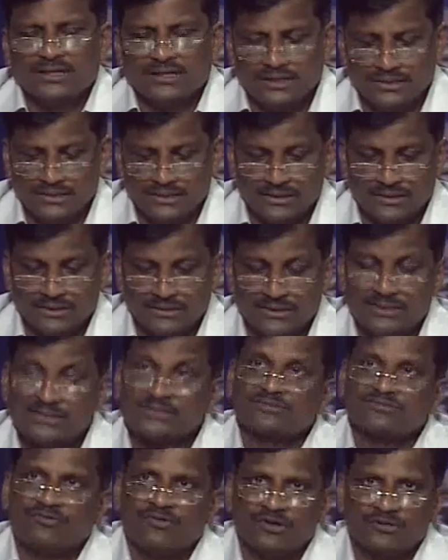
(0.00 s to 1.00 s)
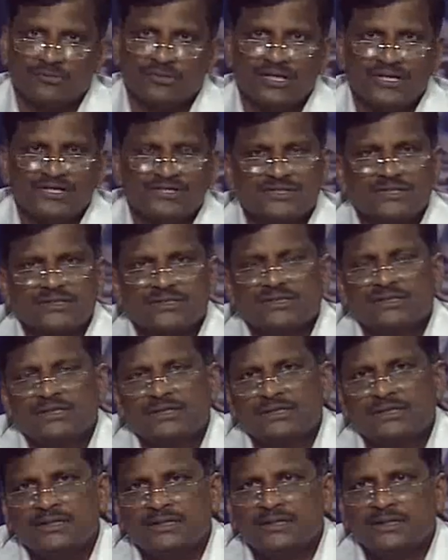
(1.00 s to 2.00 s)
its formulation,
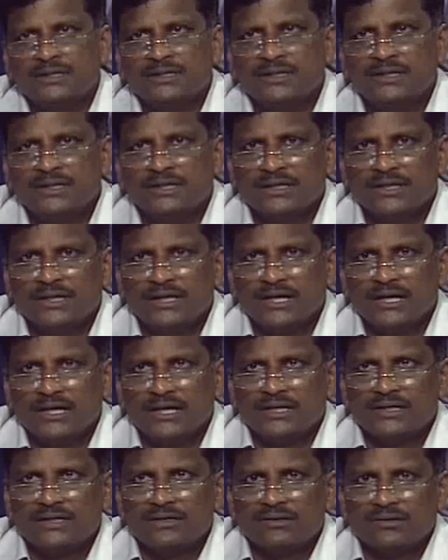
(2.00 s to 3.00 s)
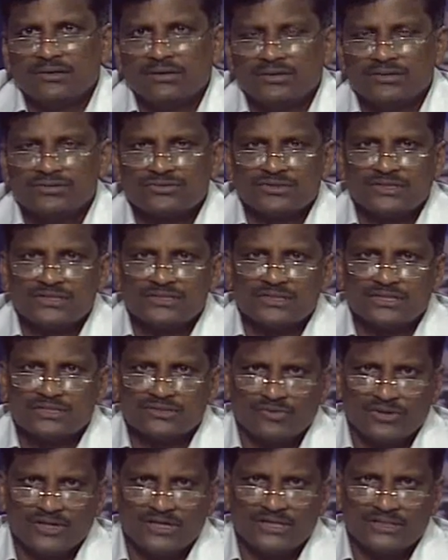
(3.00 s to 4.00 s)
and also discuss
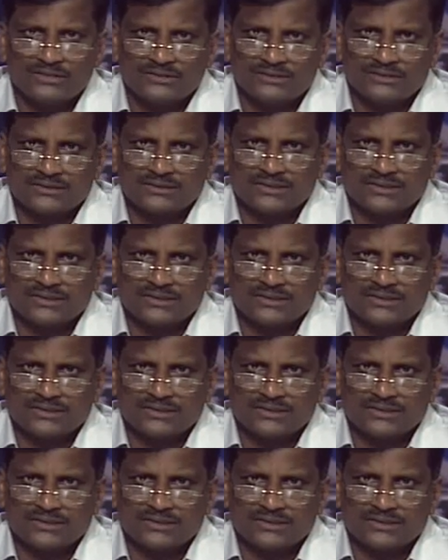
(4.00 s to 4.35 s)
various